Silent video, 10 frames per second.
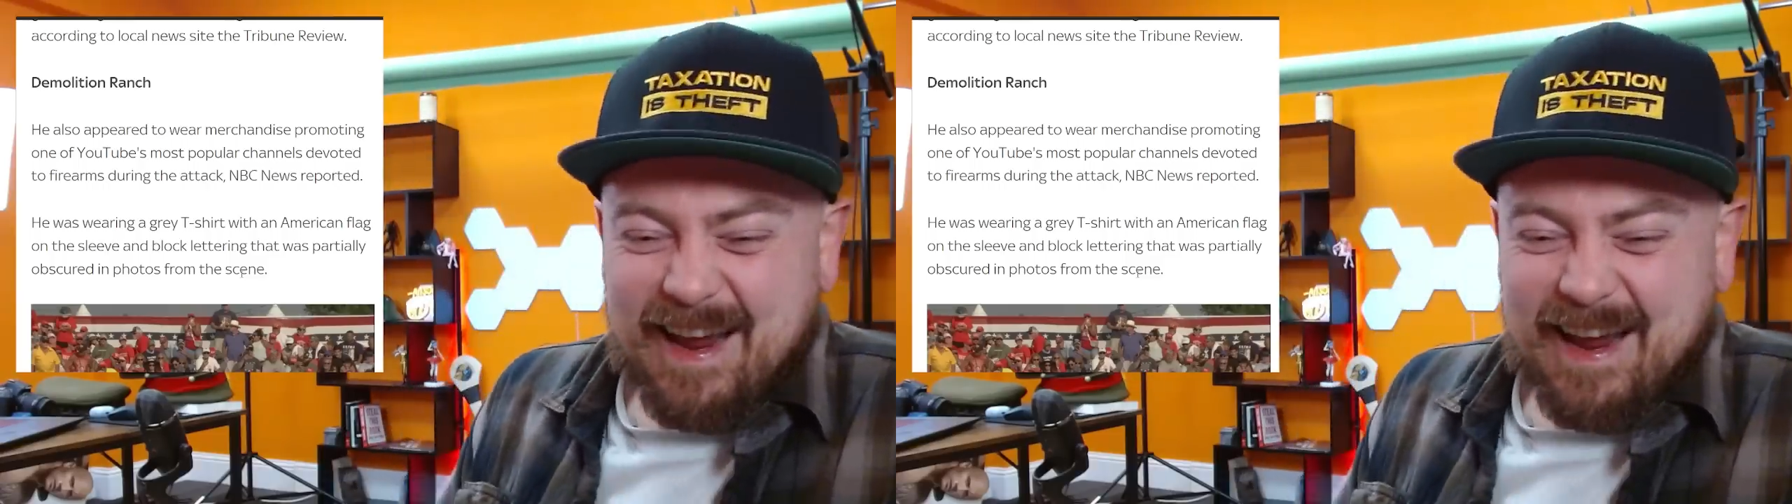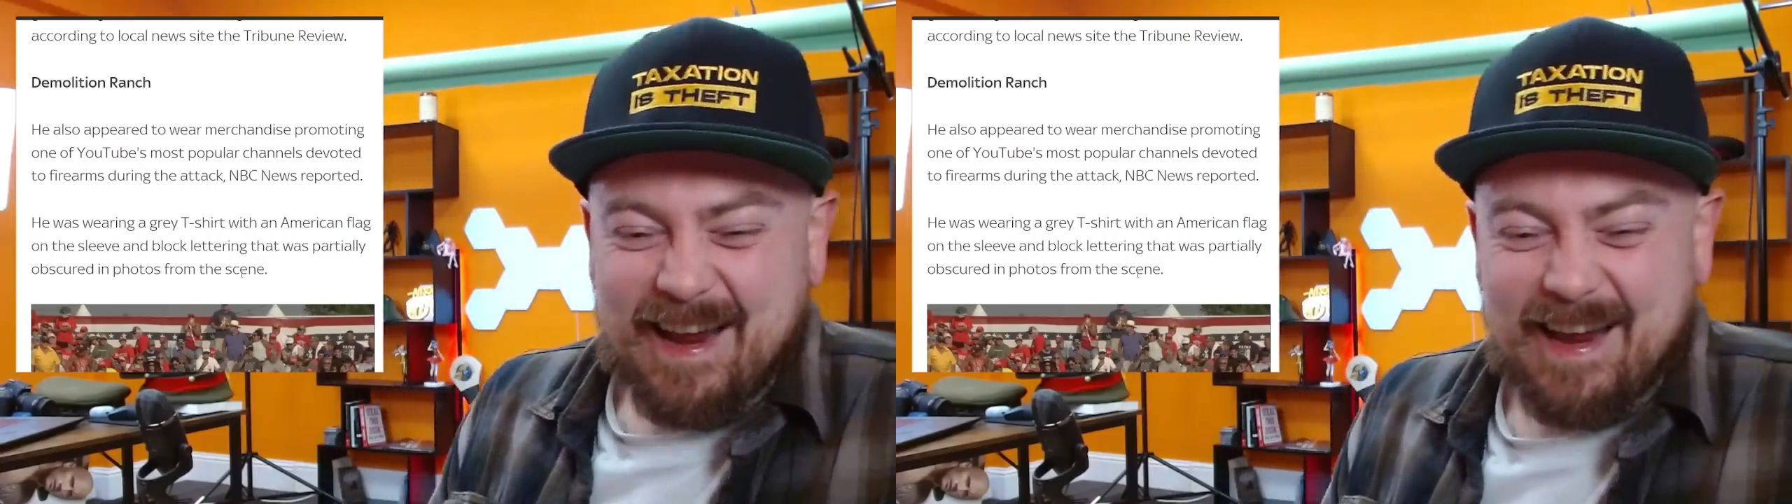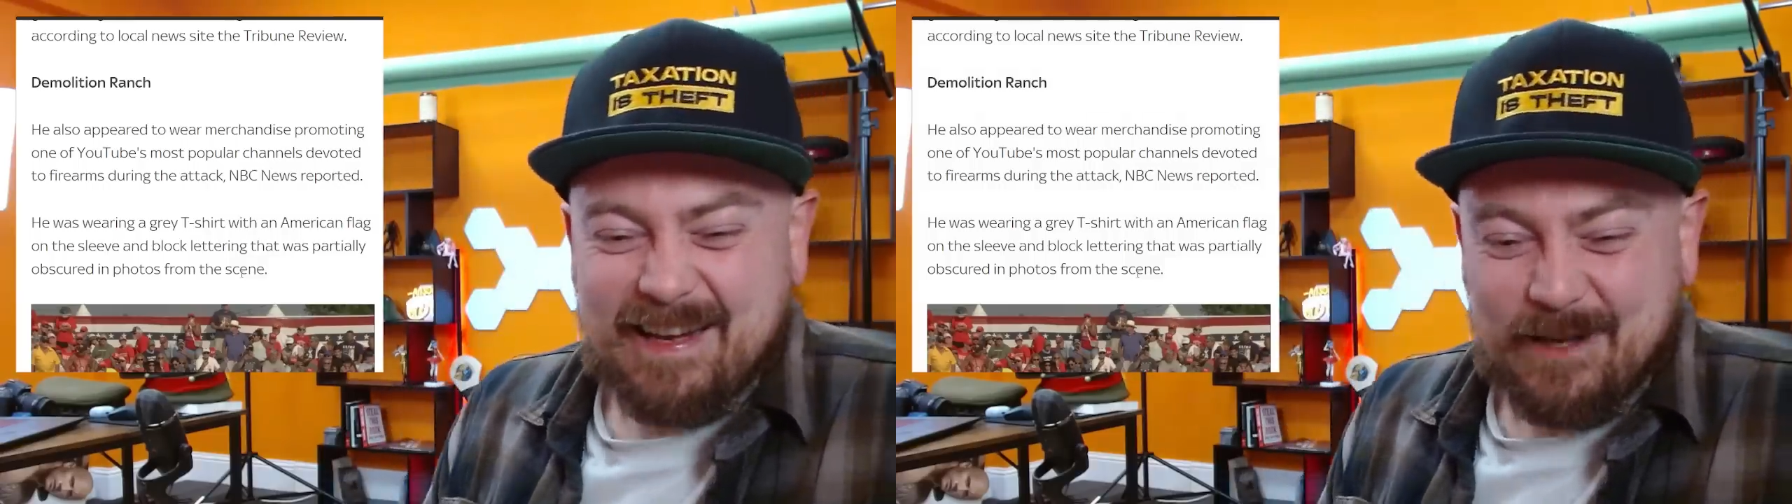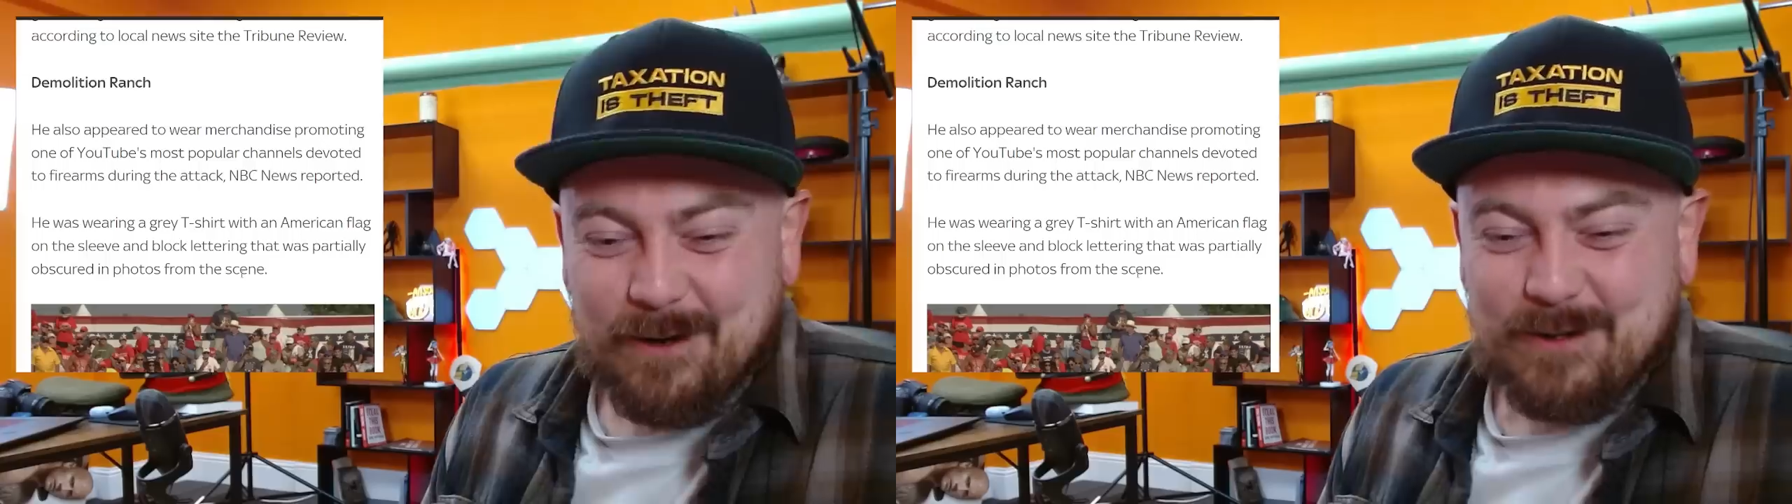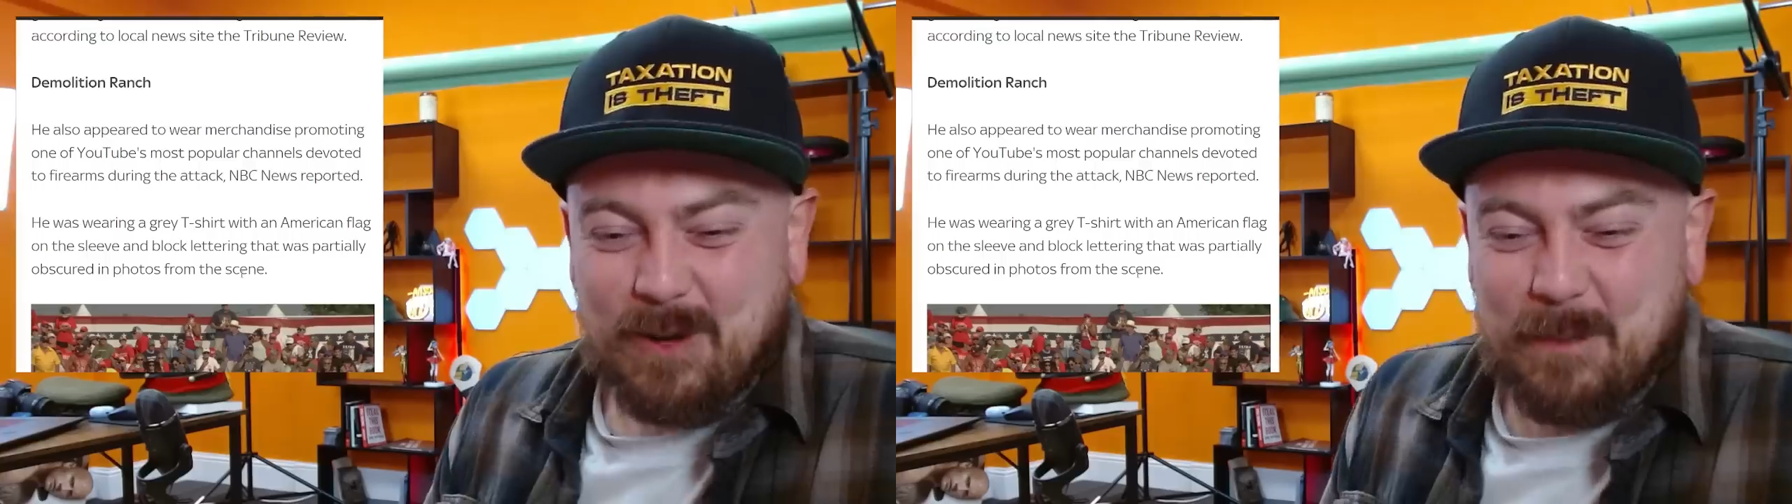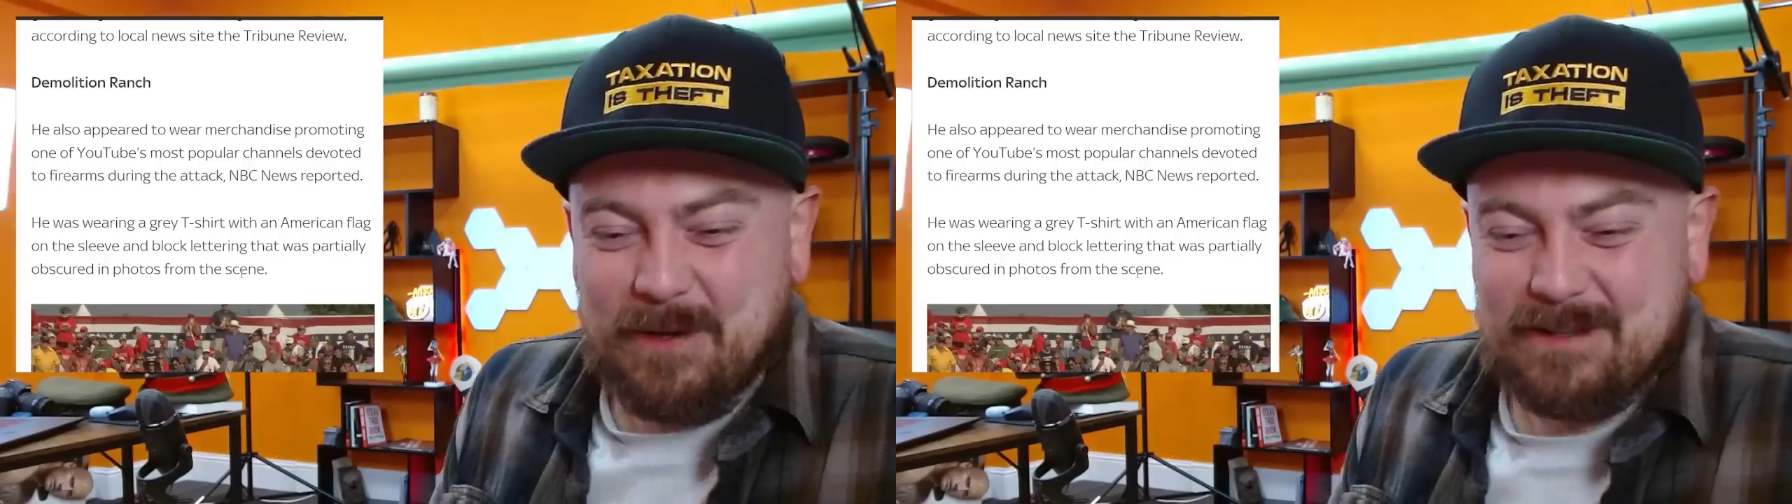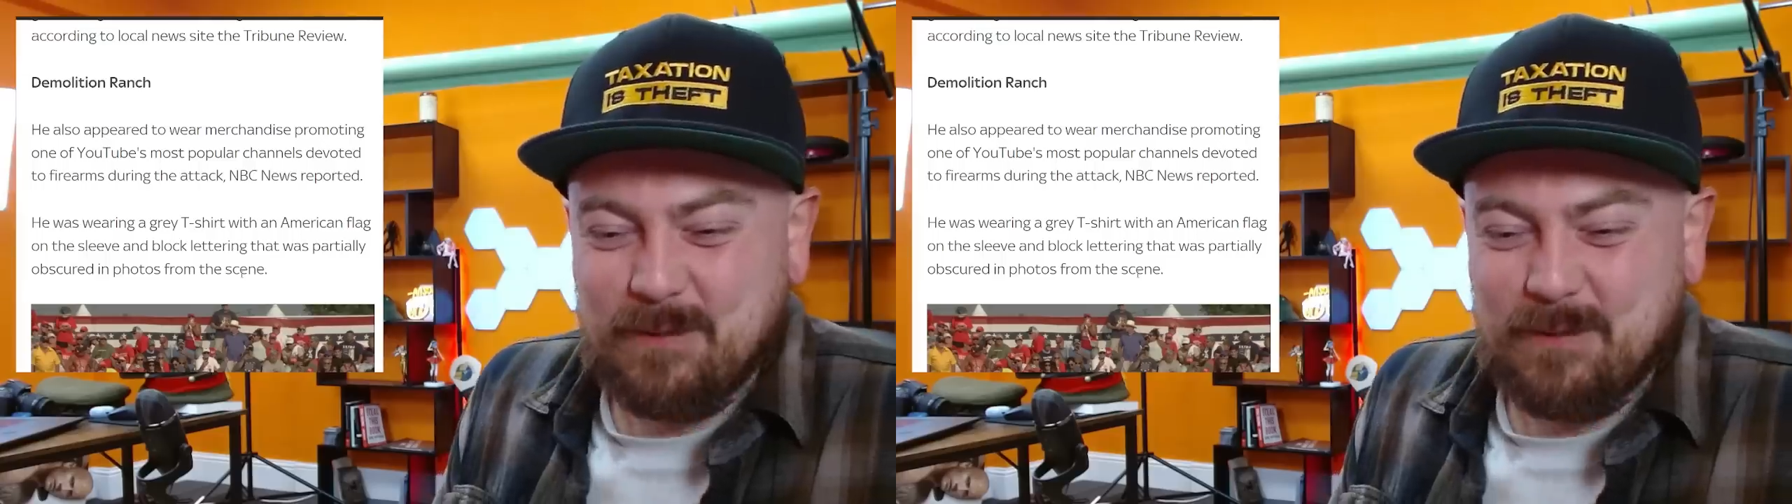He also appeared